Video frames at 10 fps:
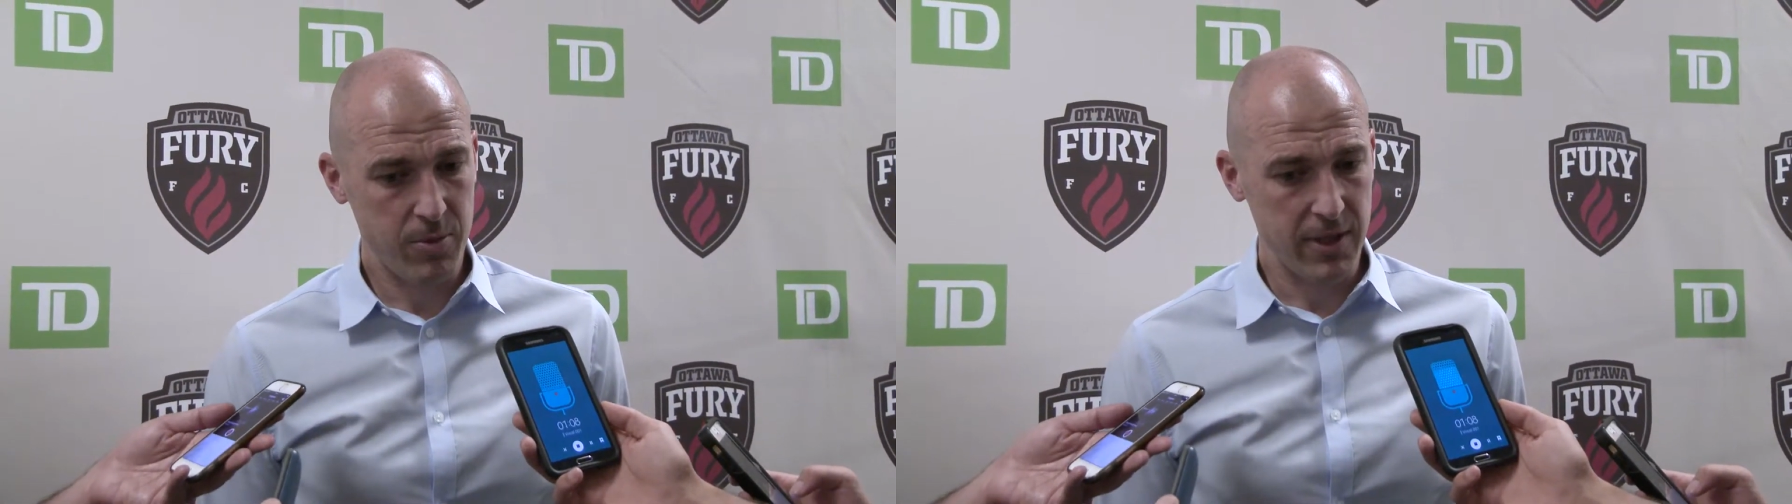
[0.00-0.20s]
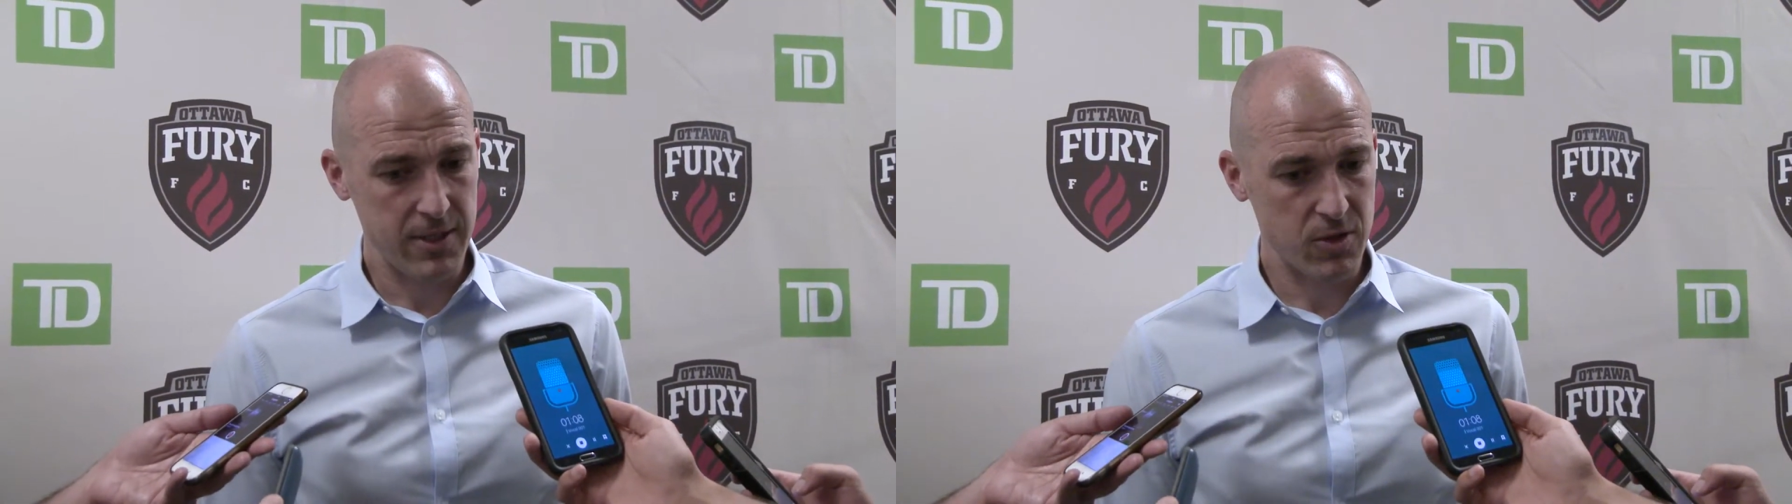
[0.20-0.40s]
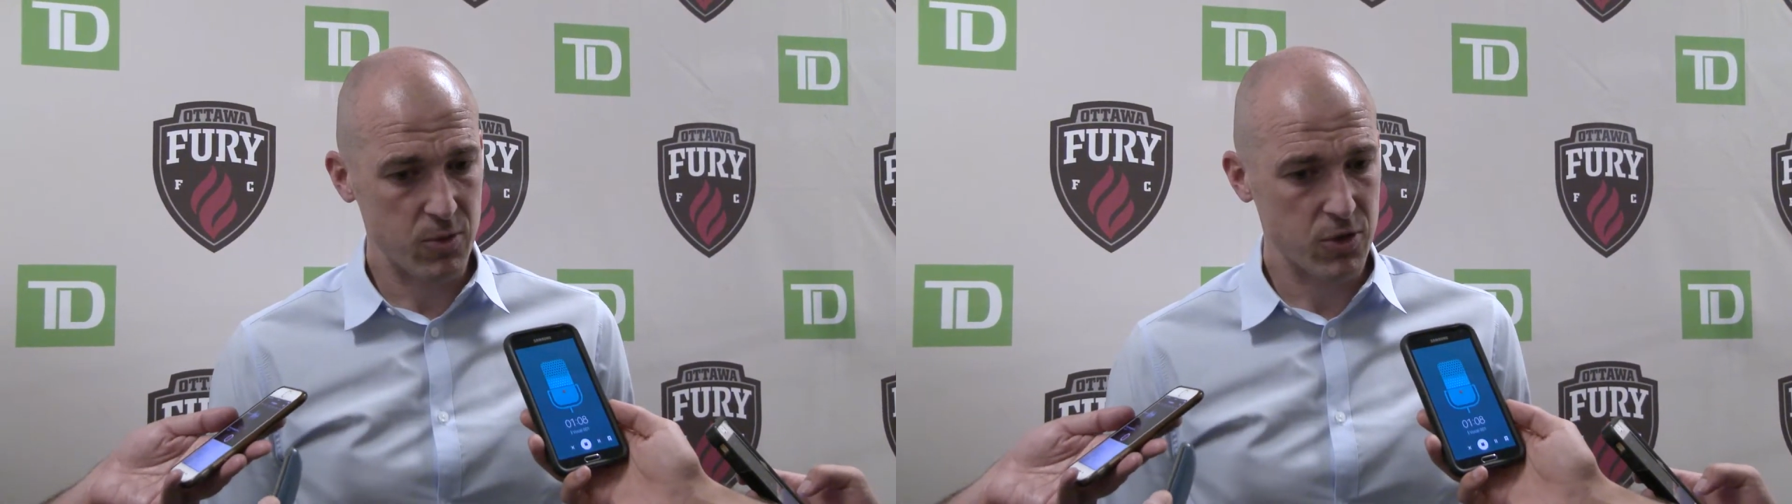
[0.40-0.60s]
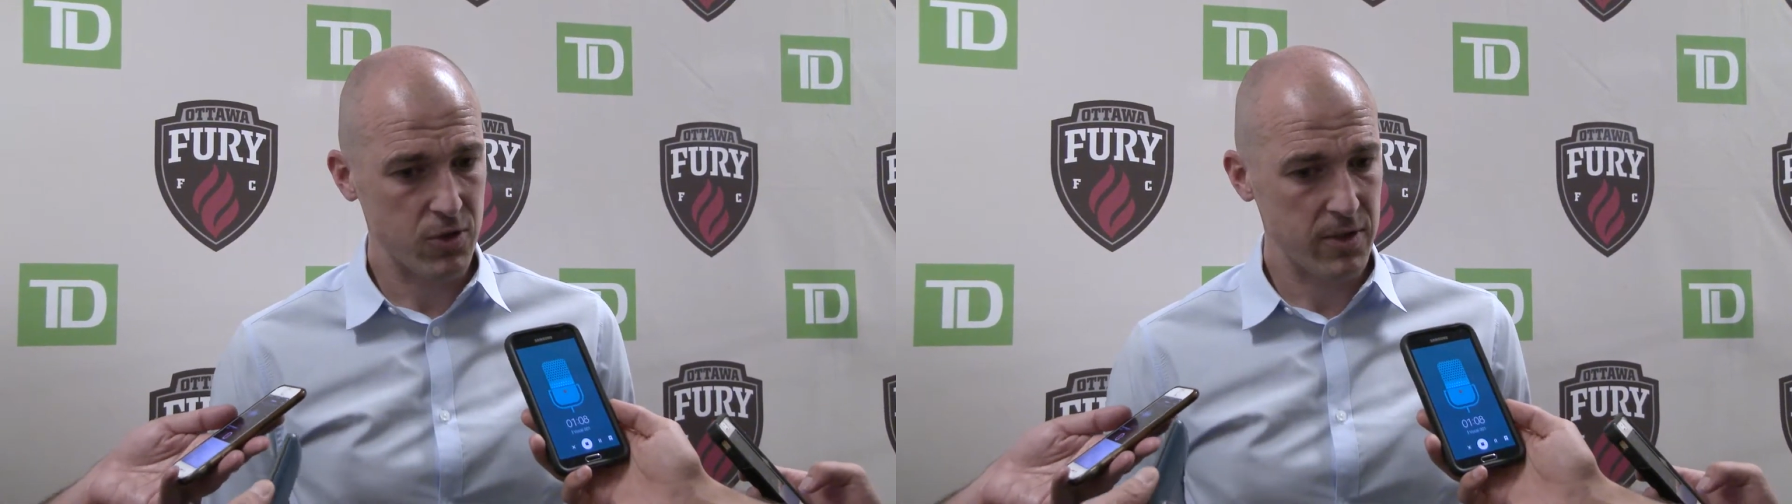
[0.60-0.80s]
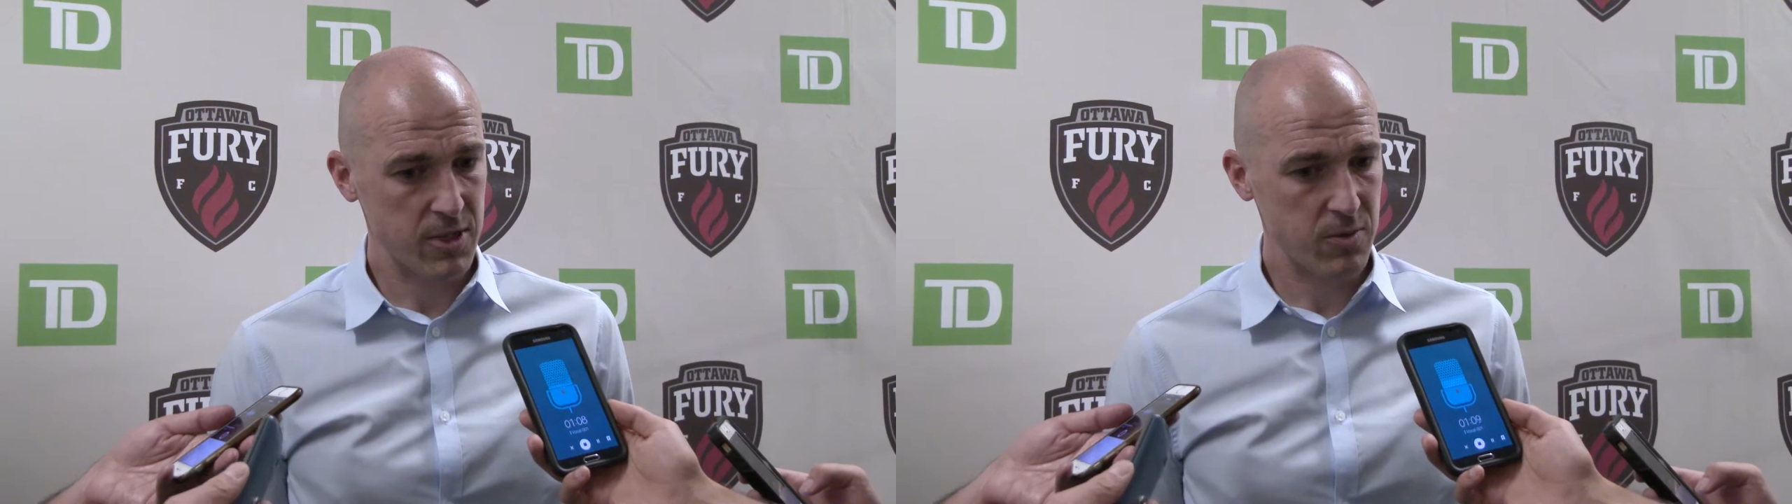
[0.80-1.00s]
pleasing that we're
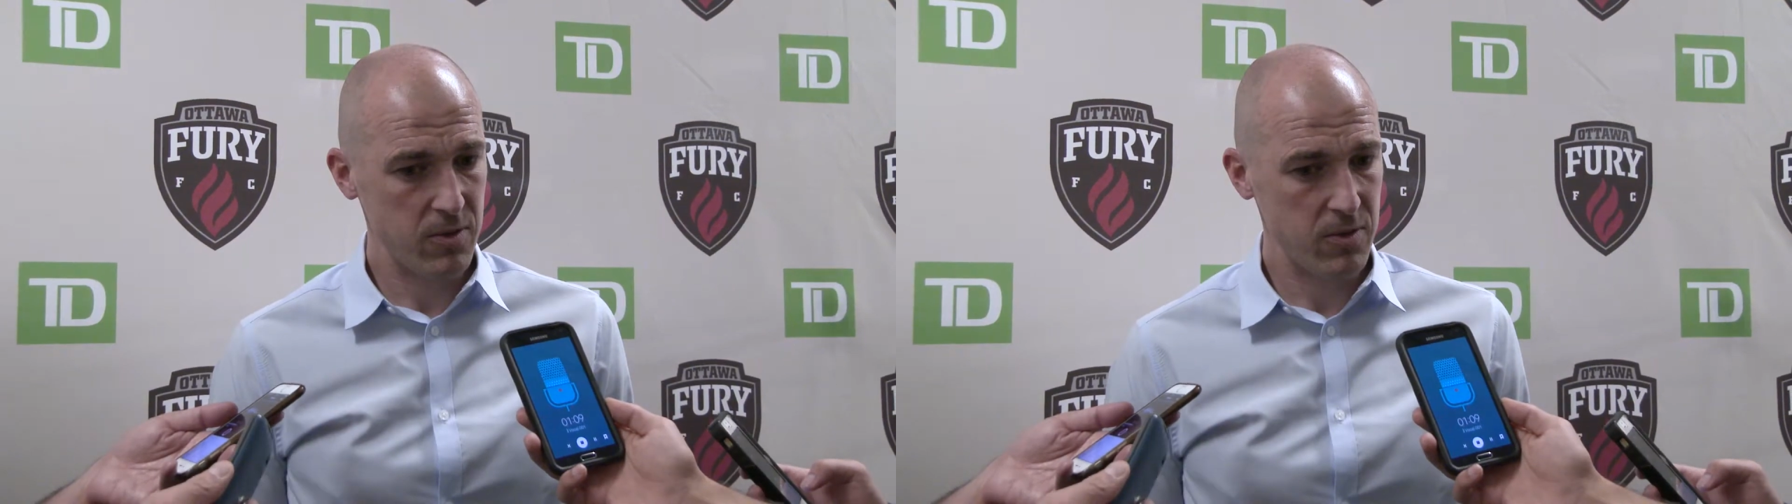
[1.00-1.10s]
scoring this,